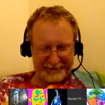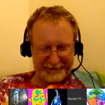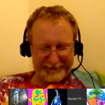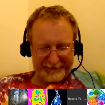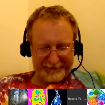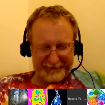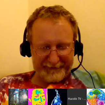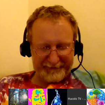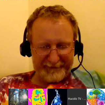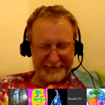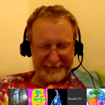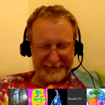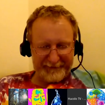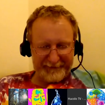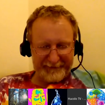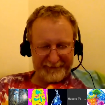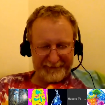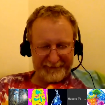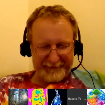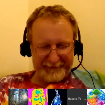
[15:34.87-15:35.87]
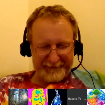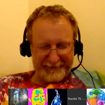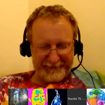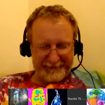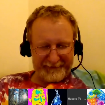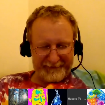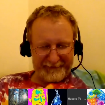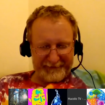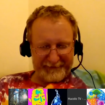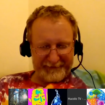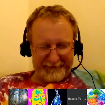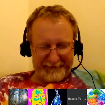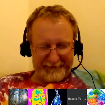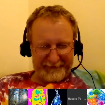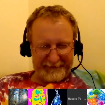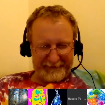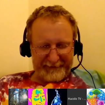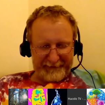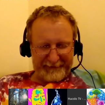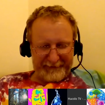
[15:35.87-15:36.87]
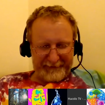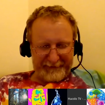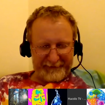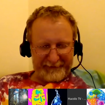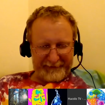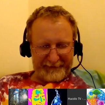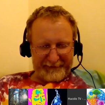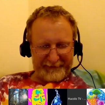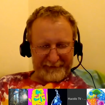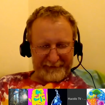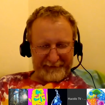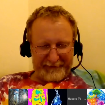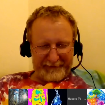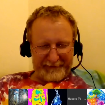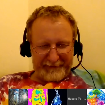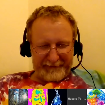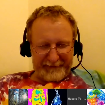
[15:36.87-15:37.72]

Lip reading: No one is speaking in this clip.